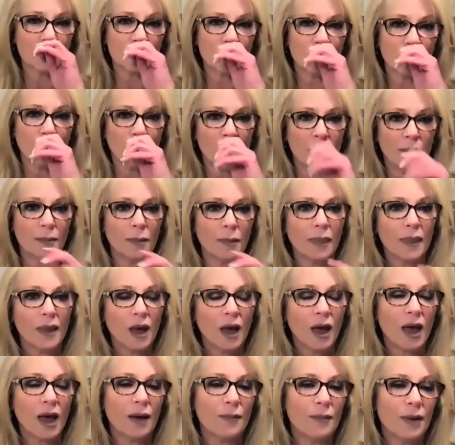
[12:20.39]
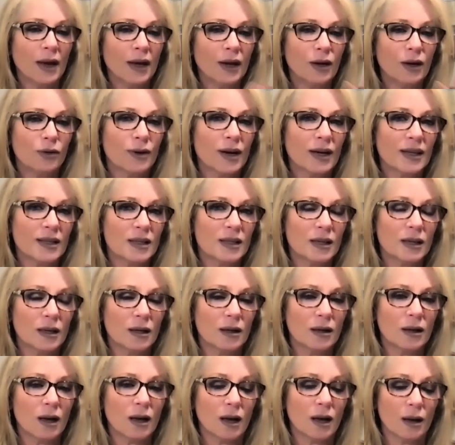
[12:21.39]
So, um, am I correct
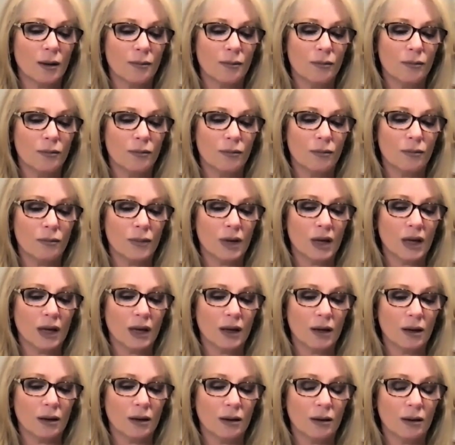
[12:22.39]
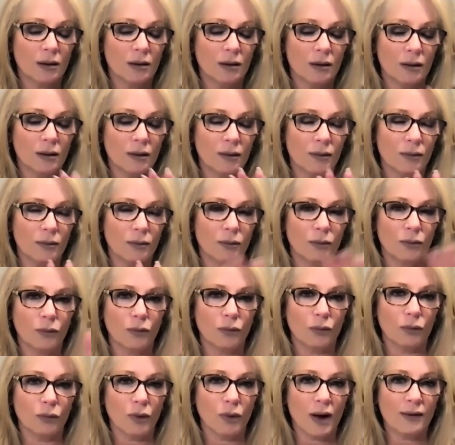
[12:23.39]
in um, in
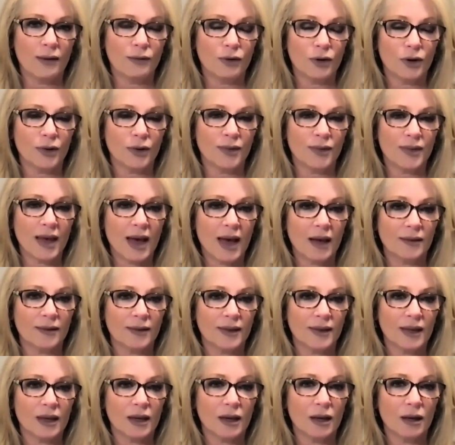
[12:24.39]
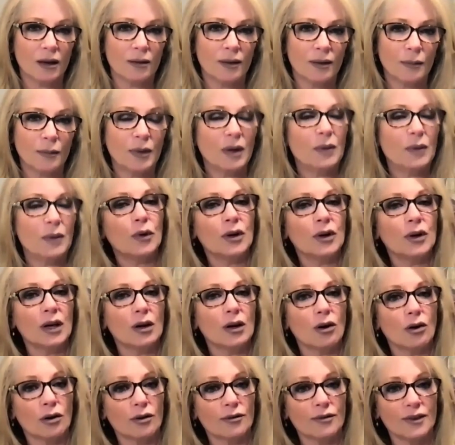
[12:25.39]
uh, I've heard that the the people
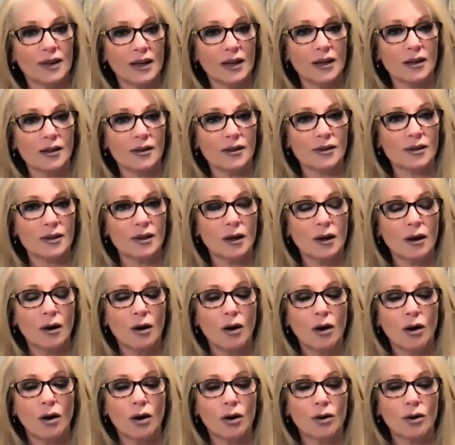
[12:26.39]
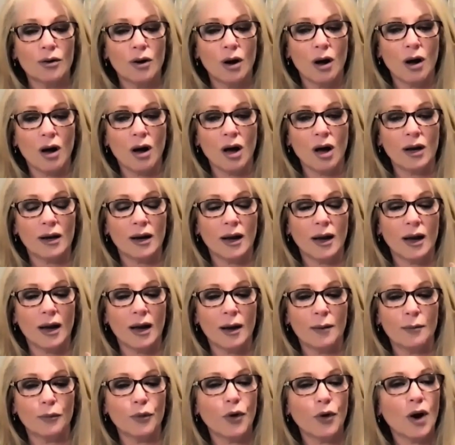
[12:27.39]
in RVs are not
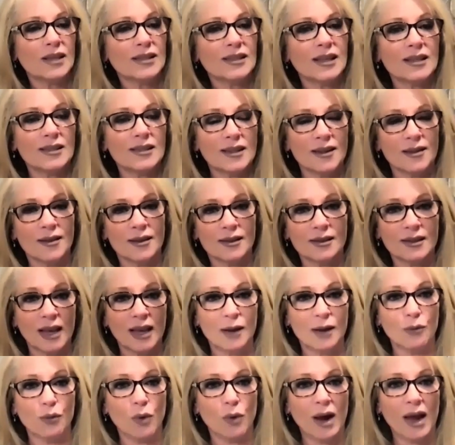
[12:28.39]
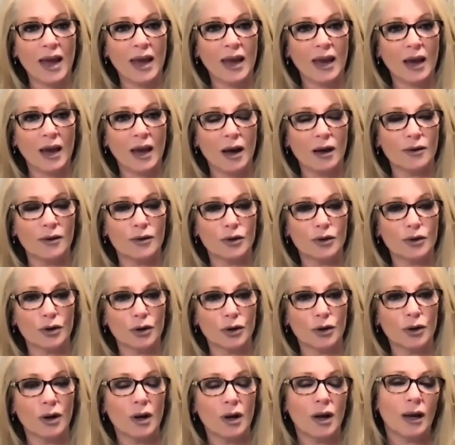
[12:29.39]
um, processed in the same way
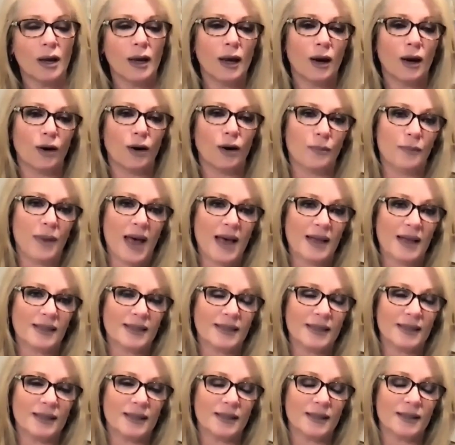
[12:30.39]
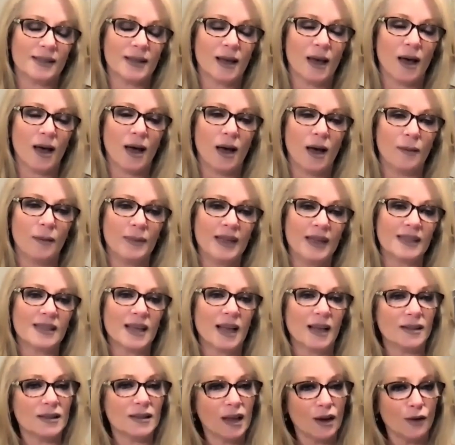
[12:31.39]
under Karen Bass's um,
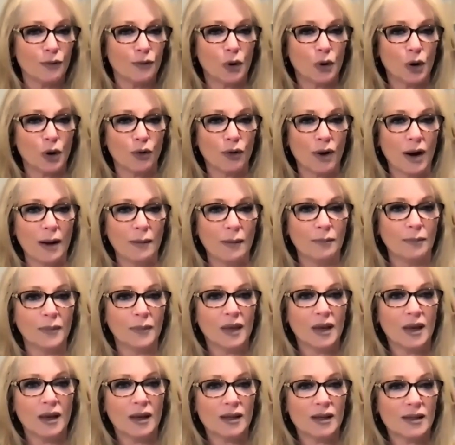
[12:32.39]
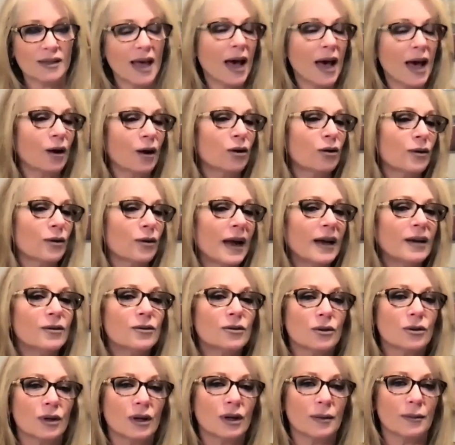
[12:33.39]
Inside Safe program. Is that
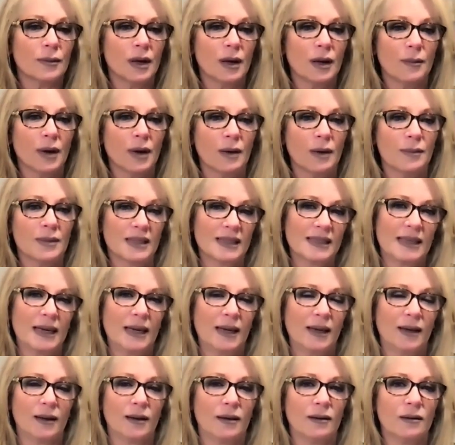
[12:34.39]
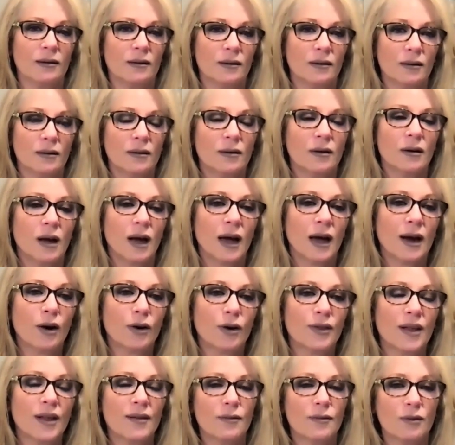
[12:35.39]
correct, or am, am I mistaken? I
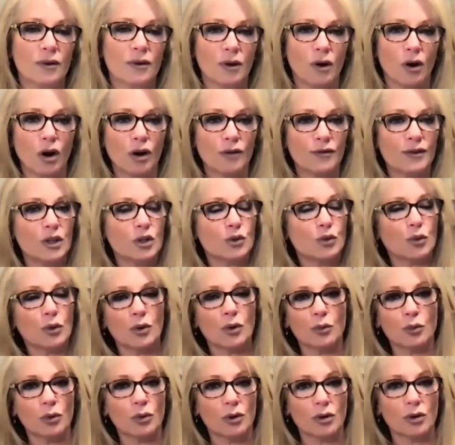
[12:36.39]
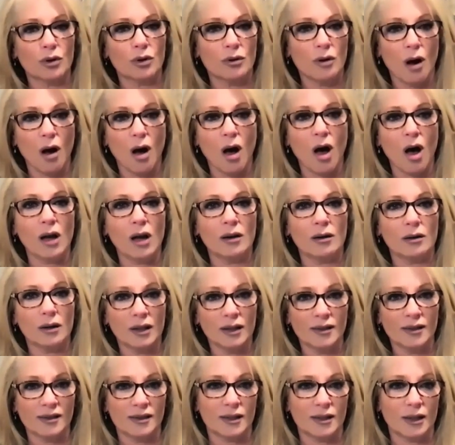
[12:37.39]
heard that oh. RVs were, were mm. not
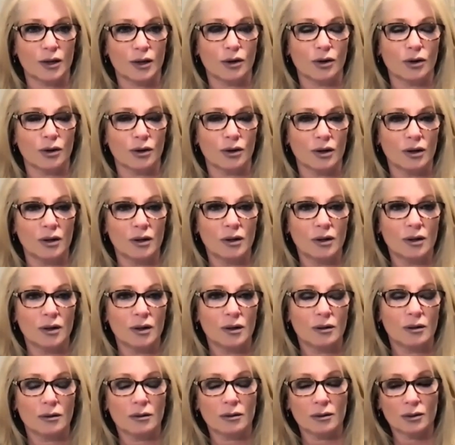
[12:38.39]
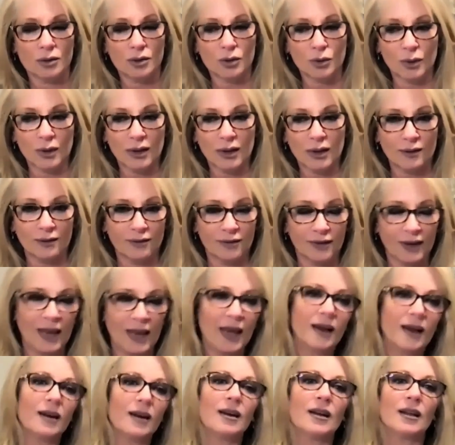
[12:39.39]
considered sort of
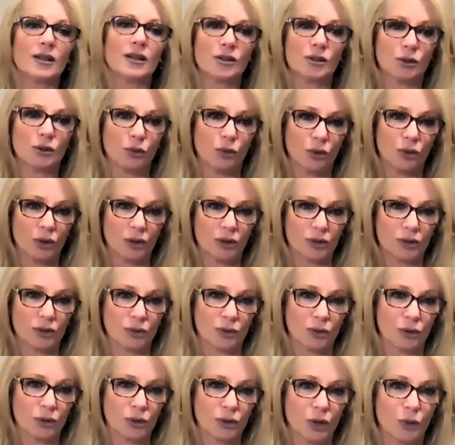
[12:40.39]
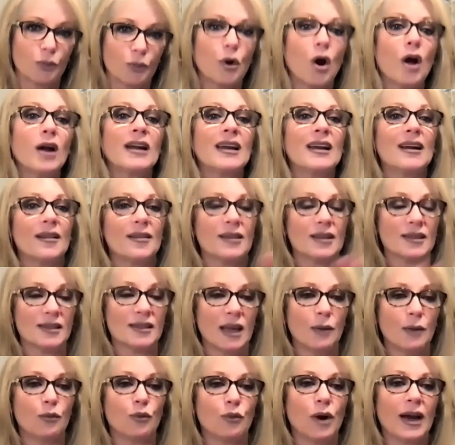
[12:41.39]
candidates or, or, or brought in at the
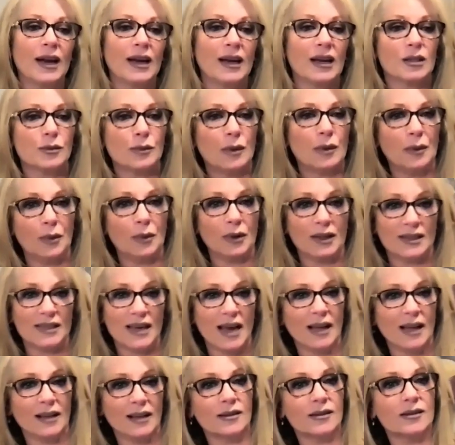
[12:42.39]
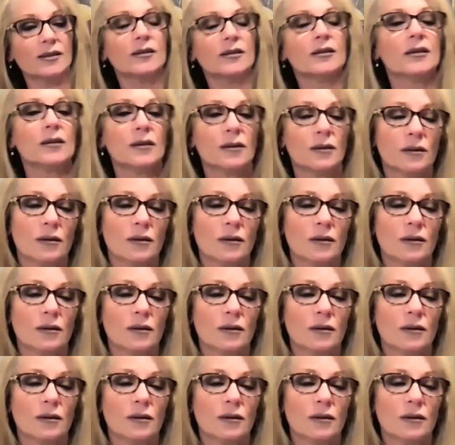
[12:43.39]
same rate as people in tents.